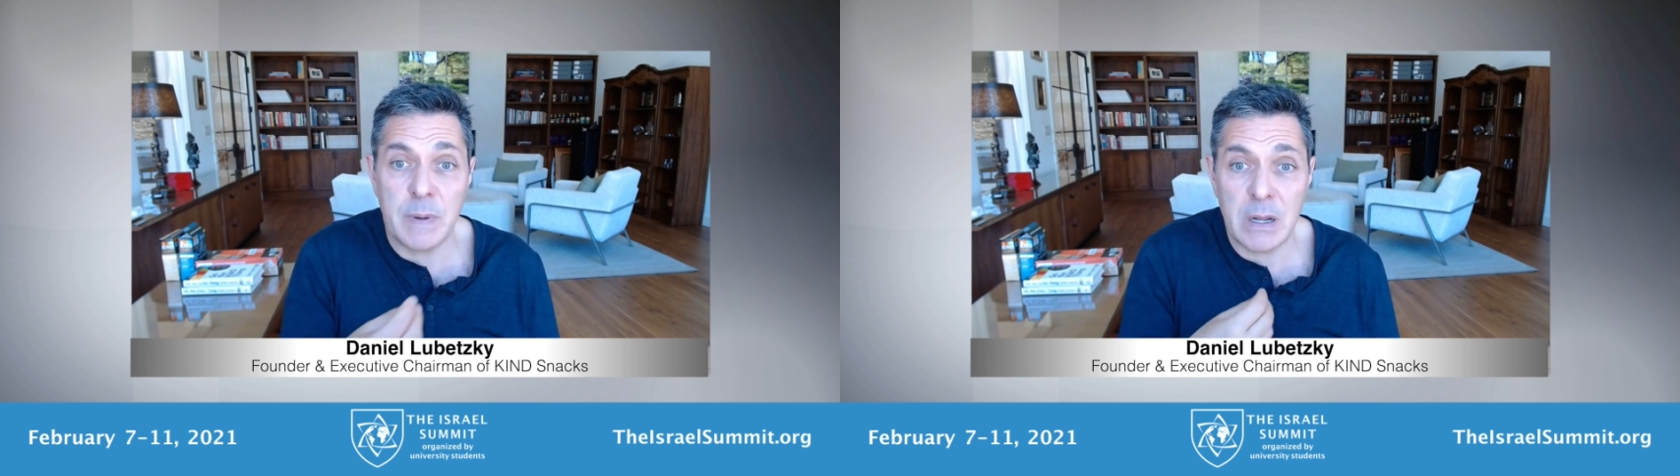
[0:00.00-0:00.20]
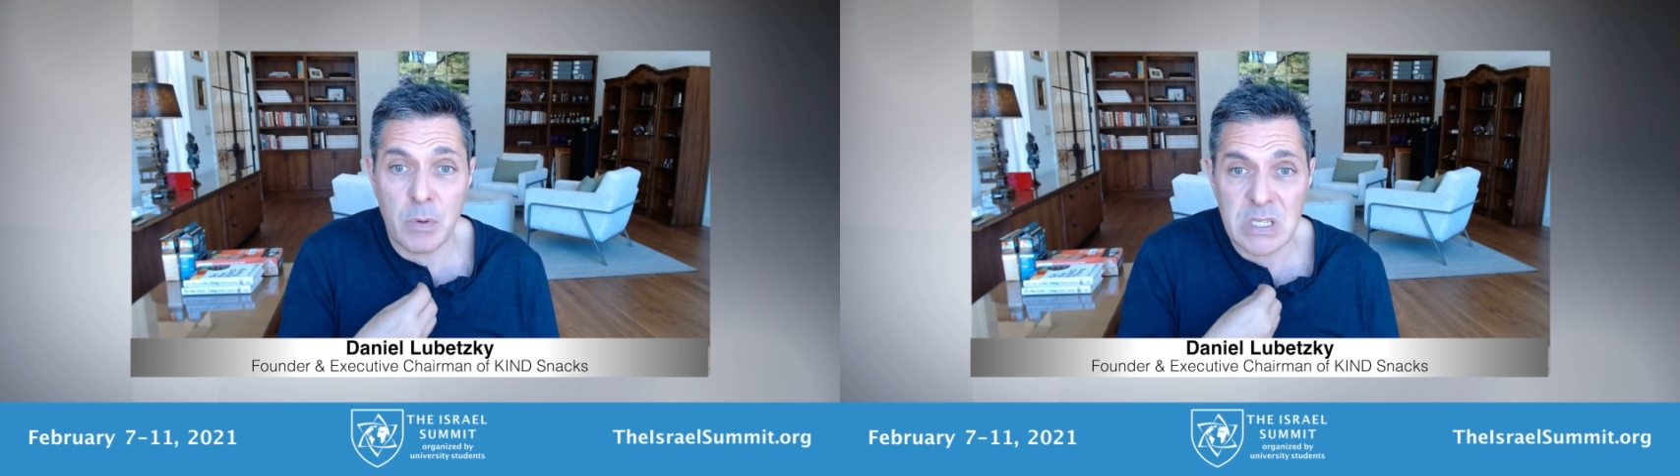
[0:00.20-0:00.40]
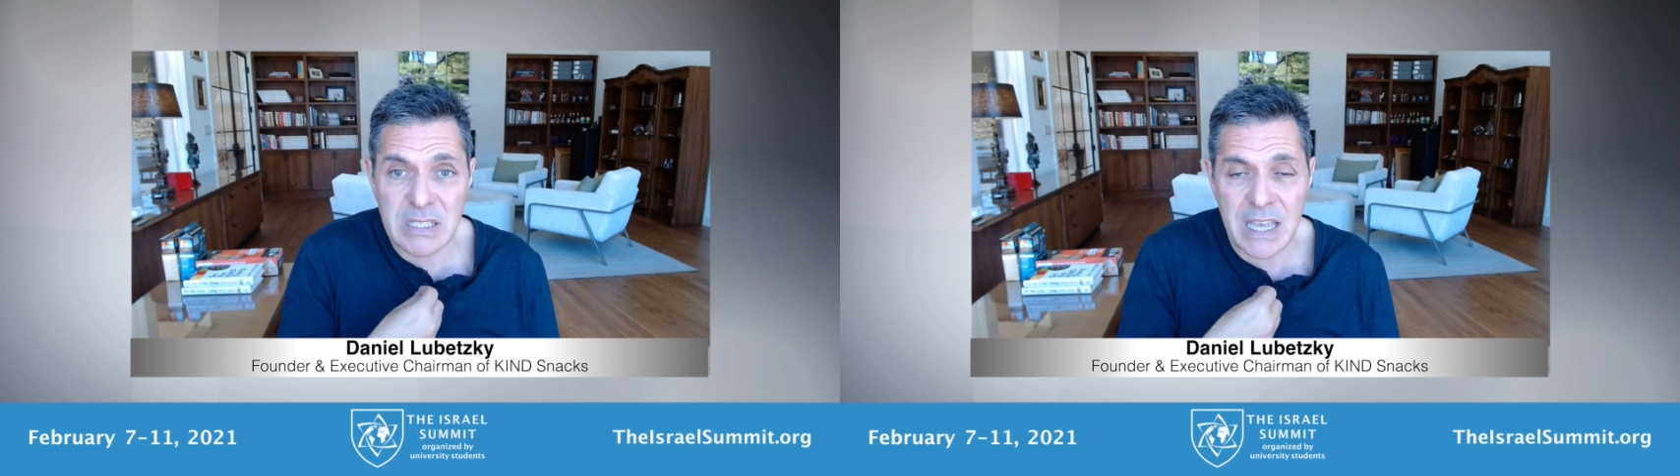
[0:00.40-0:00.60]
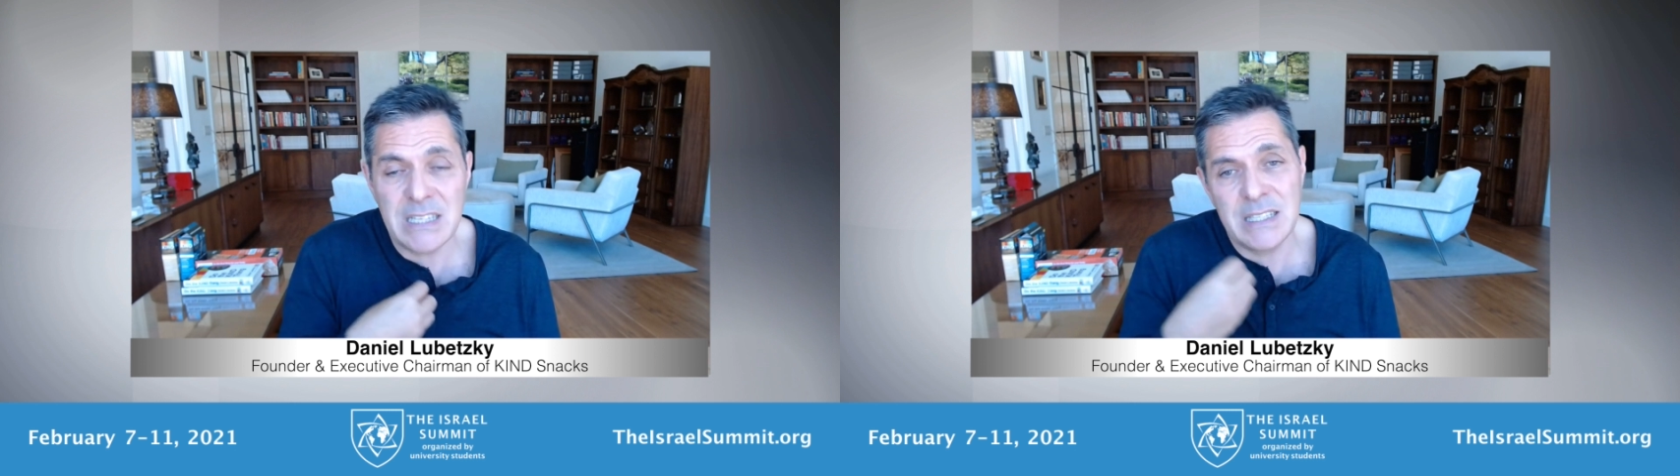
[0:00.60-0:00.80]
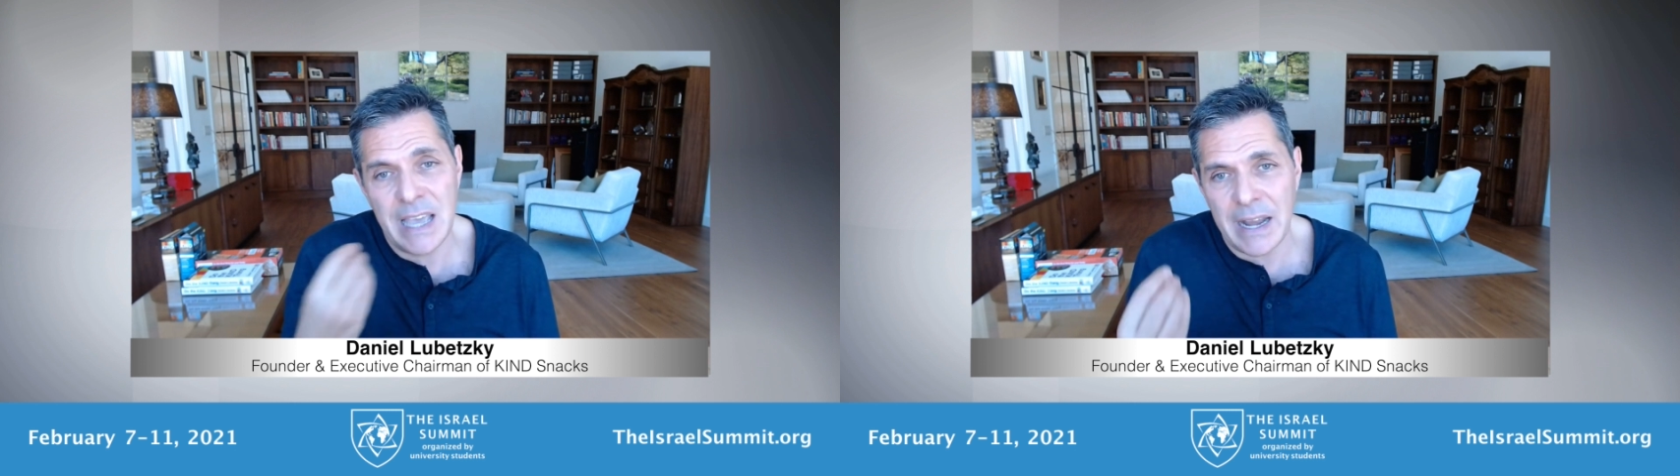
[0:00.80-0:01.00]
but that was
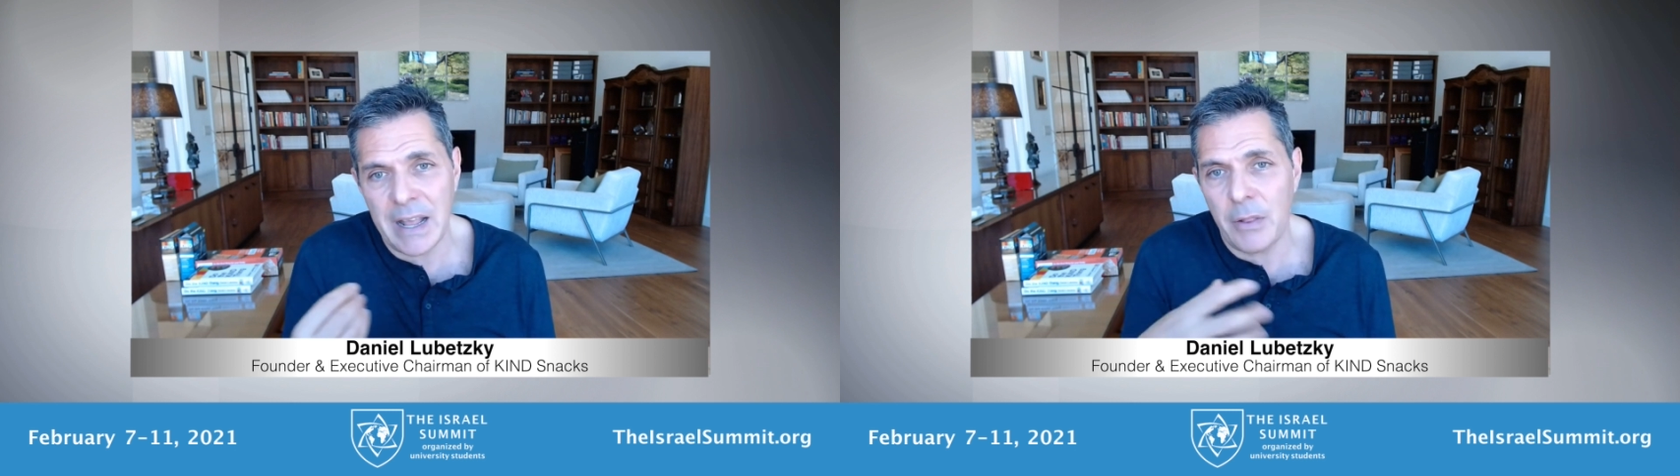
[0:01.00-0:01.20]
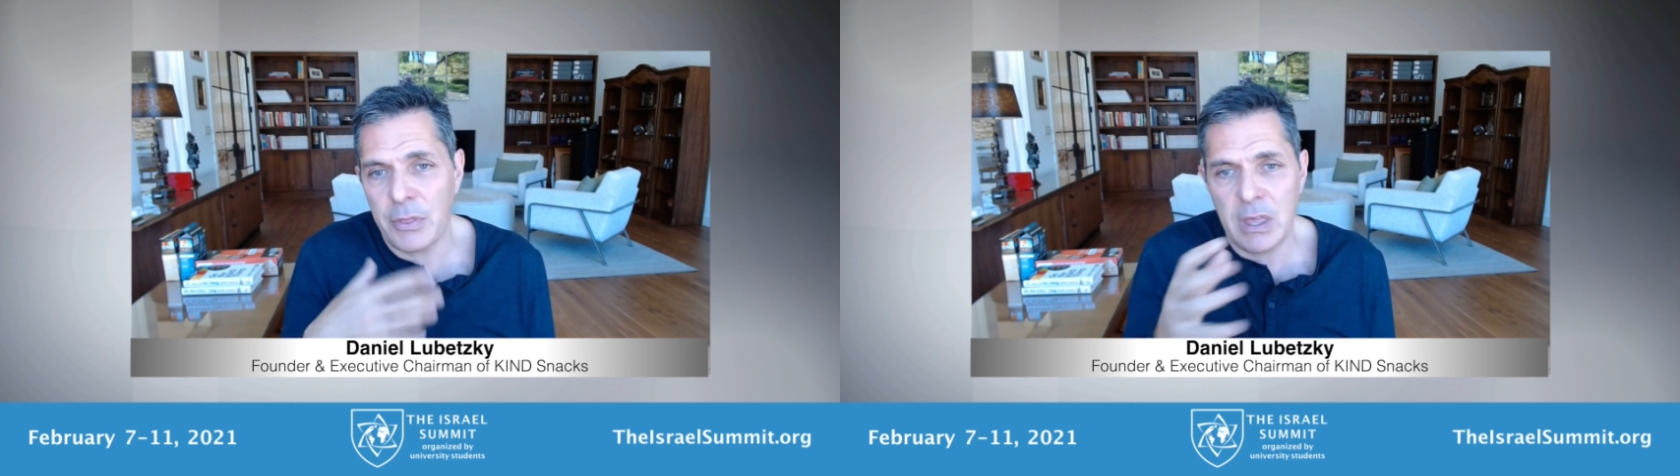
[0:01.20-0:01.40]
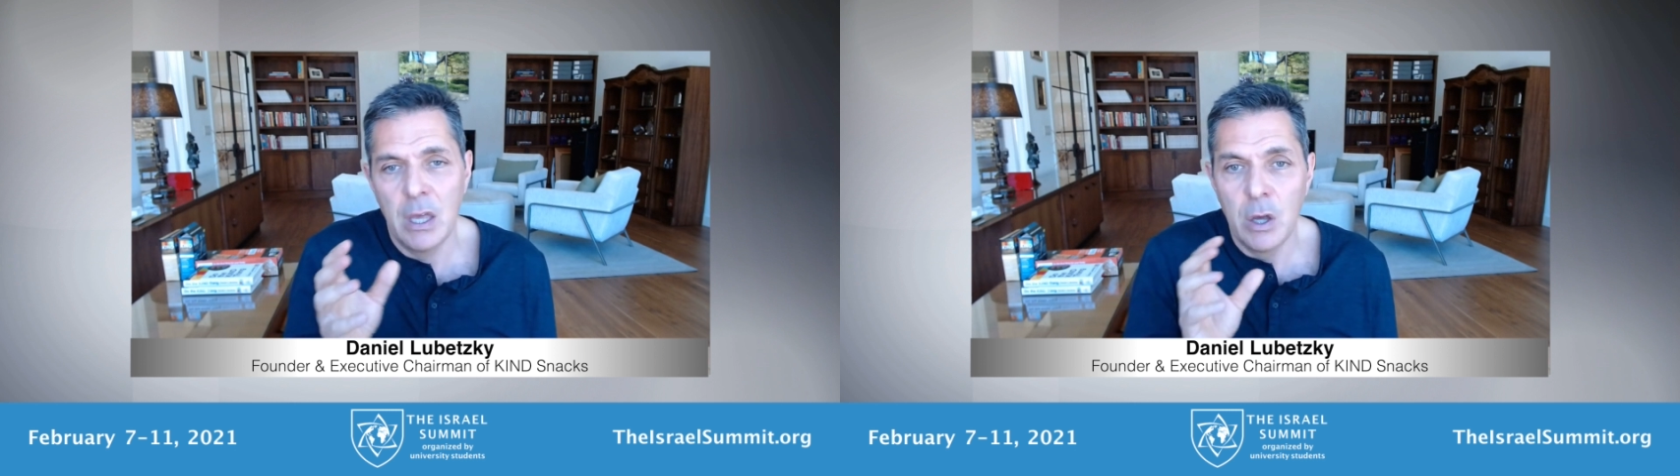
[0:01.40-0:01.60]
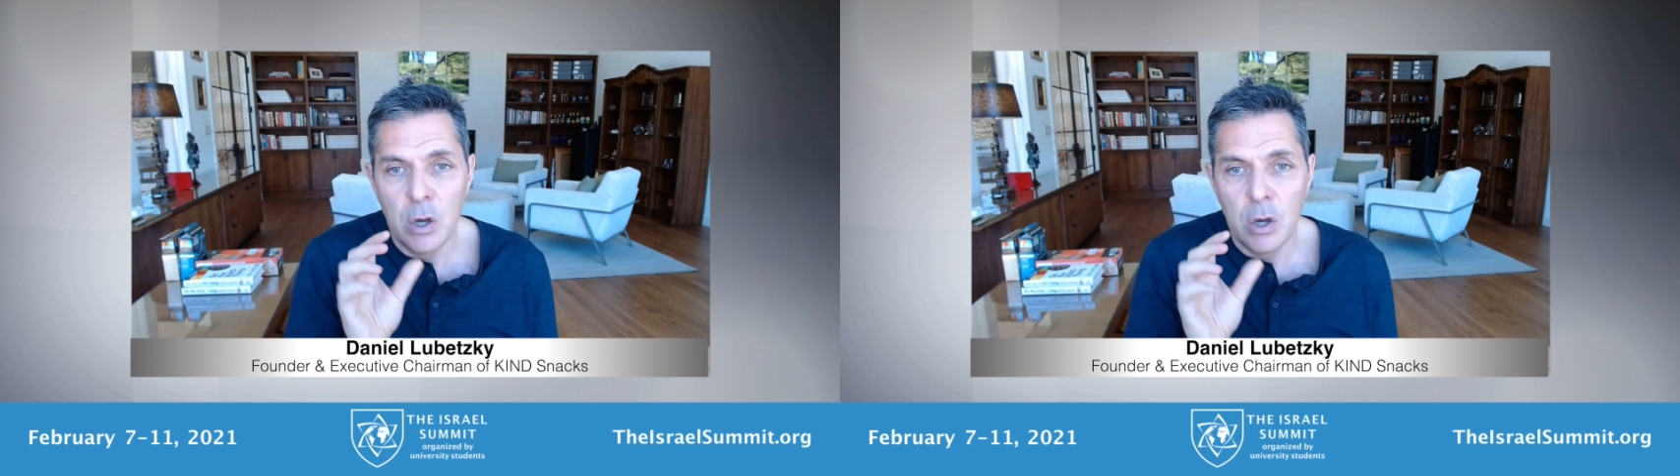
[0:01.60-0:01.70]
tasty and healthy,